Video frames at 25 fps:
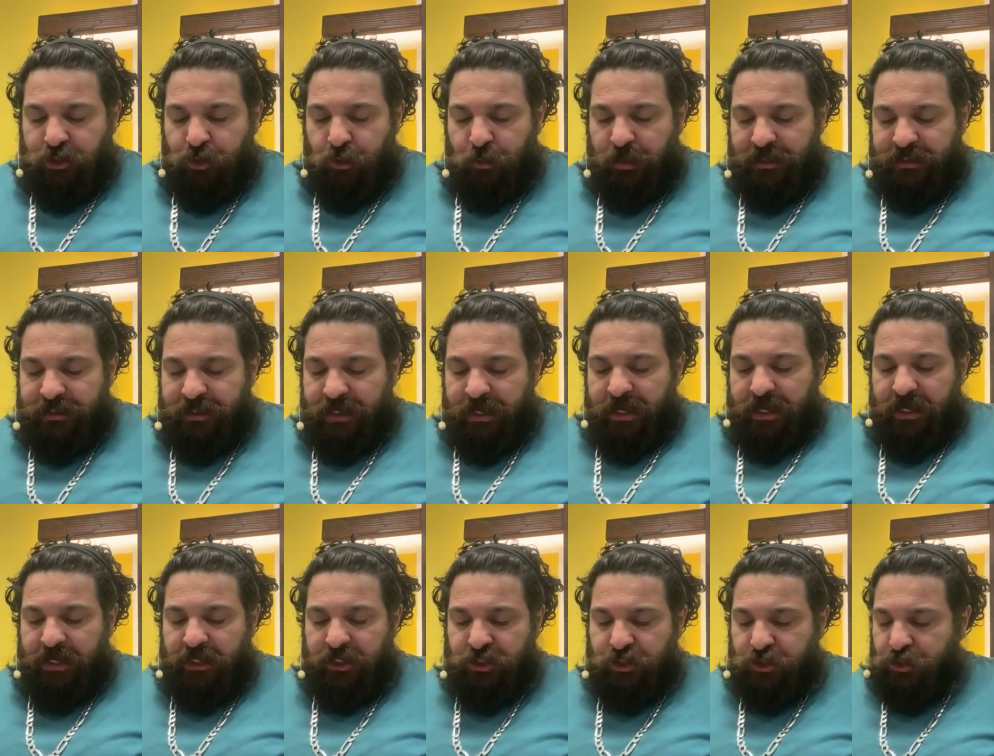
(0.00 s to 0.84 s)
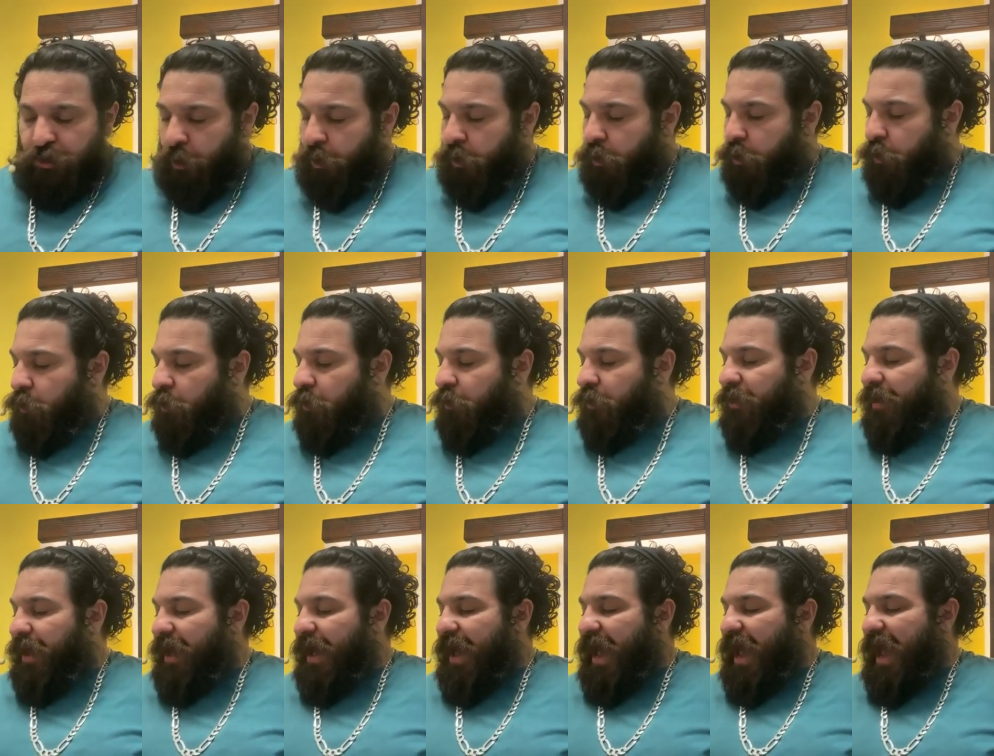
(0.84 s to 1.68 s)
to his
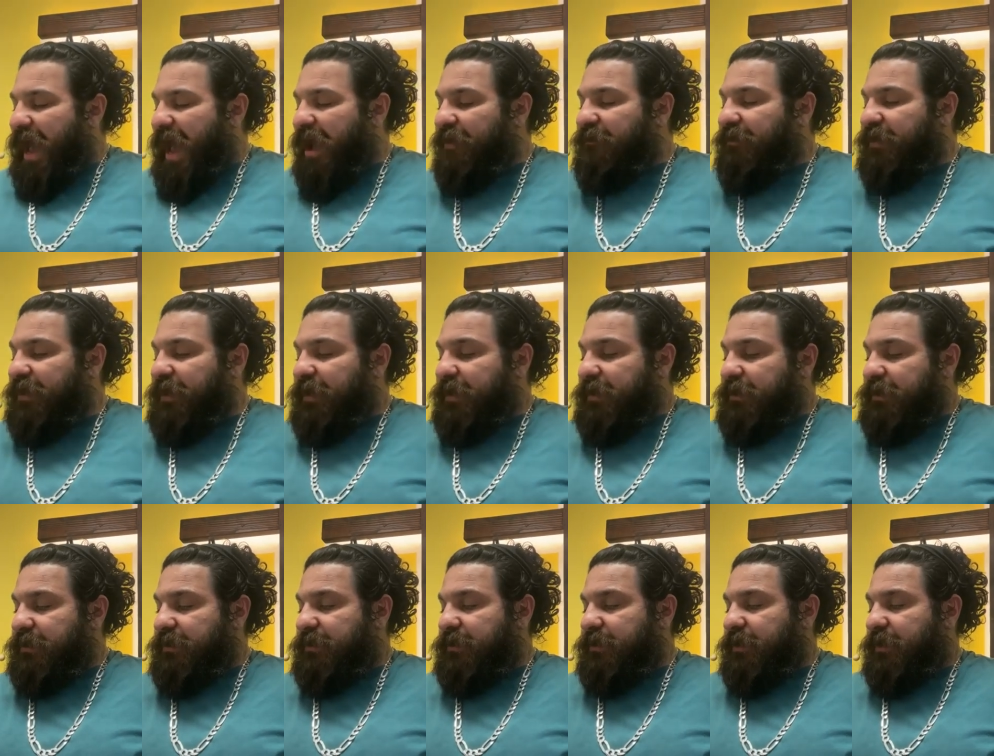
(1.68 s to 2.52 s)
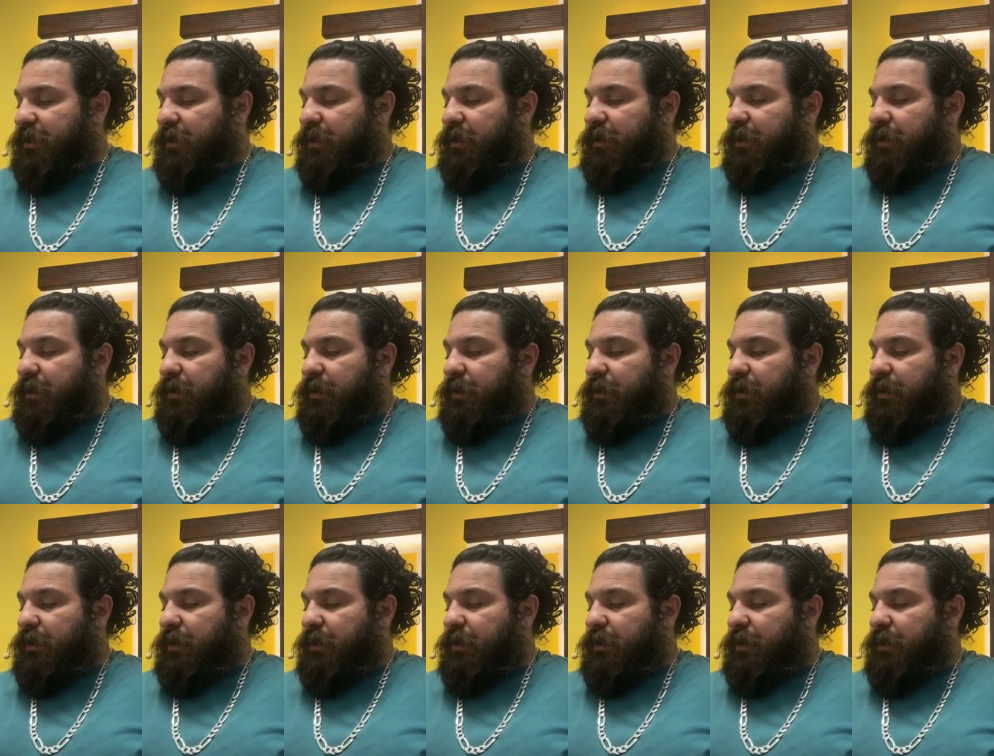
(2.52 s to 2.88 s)
historical evidence.